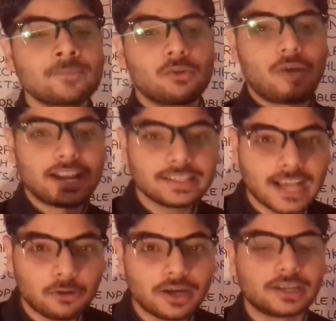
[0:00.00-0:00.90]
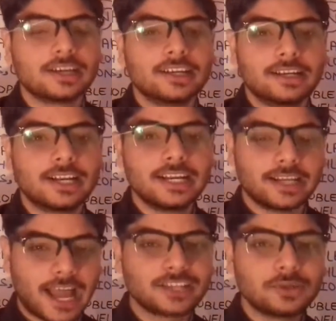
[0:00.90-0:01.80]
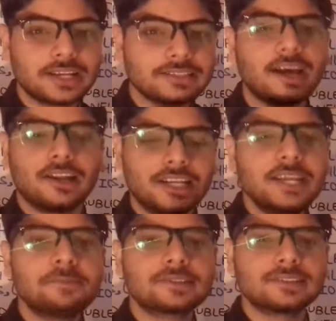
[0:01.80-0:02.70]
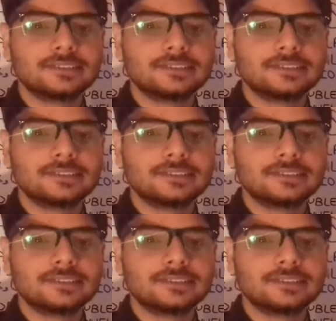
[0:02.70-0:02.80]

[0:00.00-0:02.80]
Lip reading: what is our green as well as the leaves